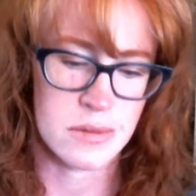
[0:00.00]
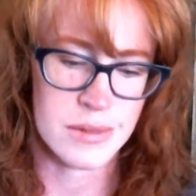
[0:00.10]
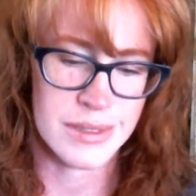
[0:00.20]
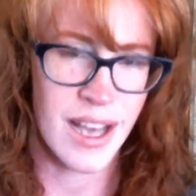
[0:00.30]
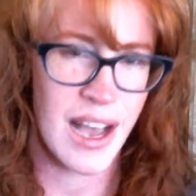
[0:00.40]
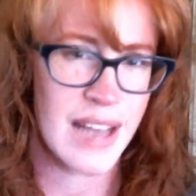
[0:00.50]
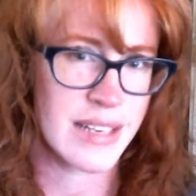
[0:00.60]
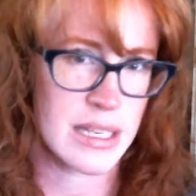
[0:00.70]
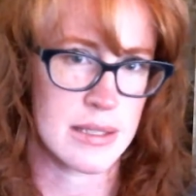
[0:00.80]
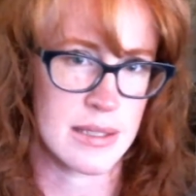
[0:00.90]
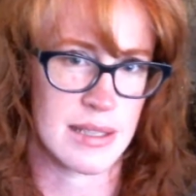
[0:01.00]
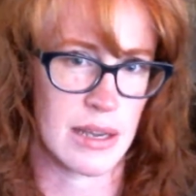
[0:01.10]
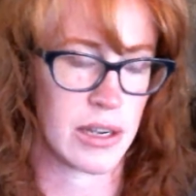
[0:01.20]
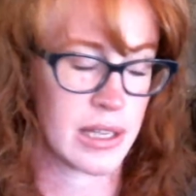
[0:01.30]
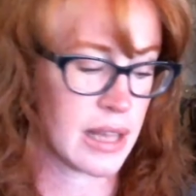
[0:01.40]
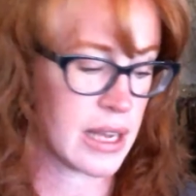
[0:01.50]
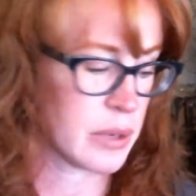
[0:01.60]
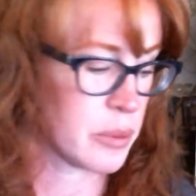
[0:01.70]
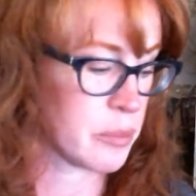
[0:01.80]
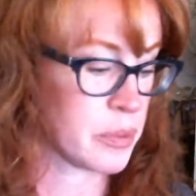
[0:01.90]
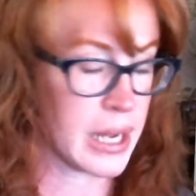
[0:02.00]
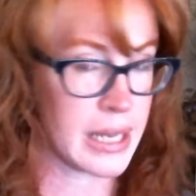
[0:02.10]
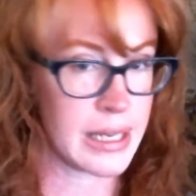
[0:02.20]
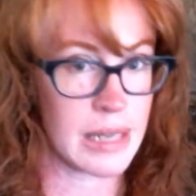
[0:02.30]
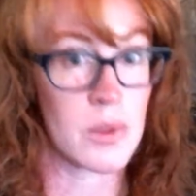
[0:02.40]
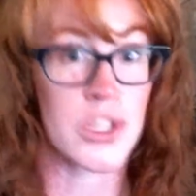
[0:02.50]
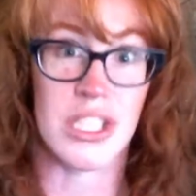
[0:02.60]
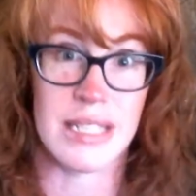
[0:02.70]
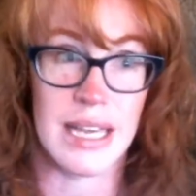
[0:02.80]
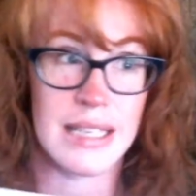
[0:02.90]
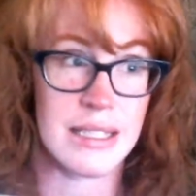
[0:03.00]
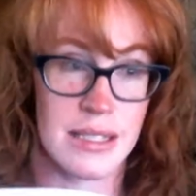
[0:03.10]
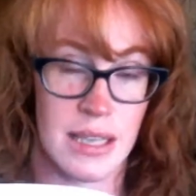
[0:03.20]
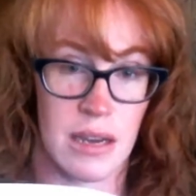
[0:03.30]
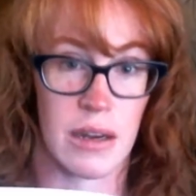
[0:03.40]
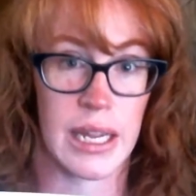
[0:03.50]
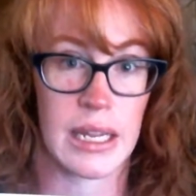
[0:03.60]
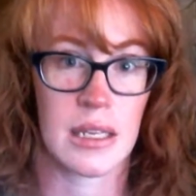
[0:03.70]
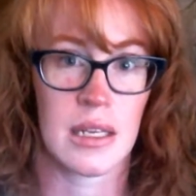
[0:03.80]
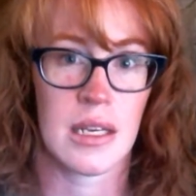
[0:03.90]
not necessary, like branding, which is necessary,